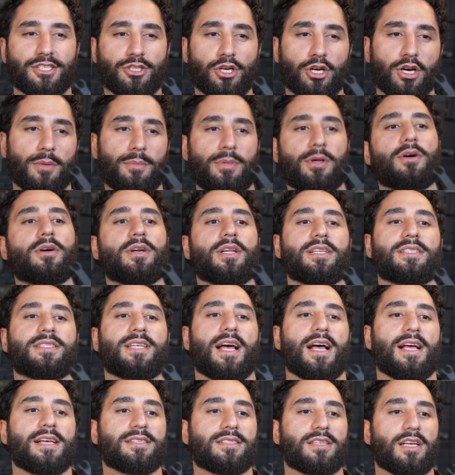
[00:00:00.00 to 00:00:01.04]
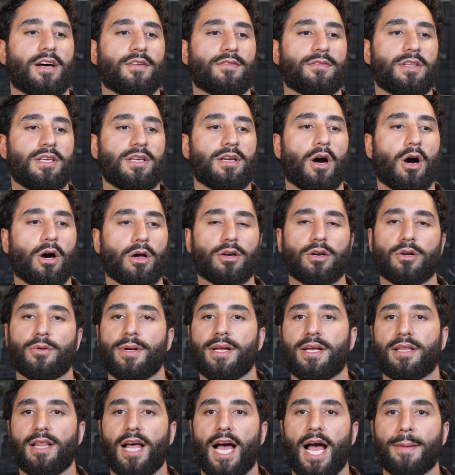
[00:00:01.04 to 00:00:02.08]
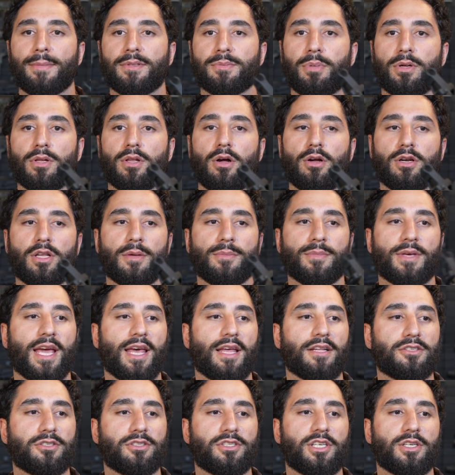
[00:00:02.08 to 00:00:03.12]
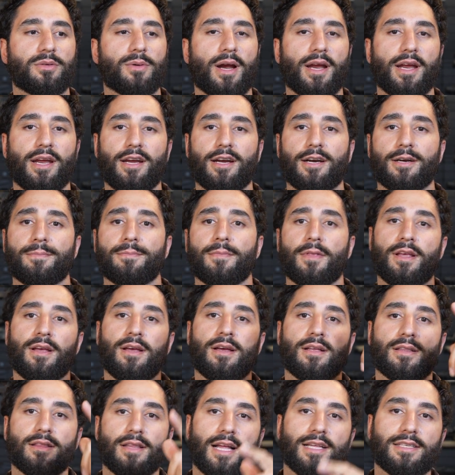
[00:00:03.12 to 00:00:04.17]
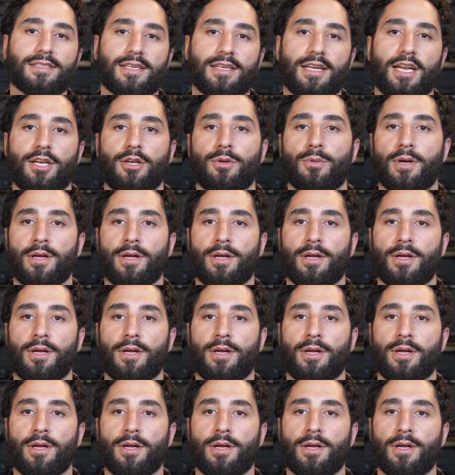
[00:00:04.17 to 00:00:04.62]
durability test of the Otter Labs Polonium K that you see right here. Let's get into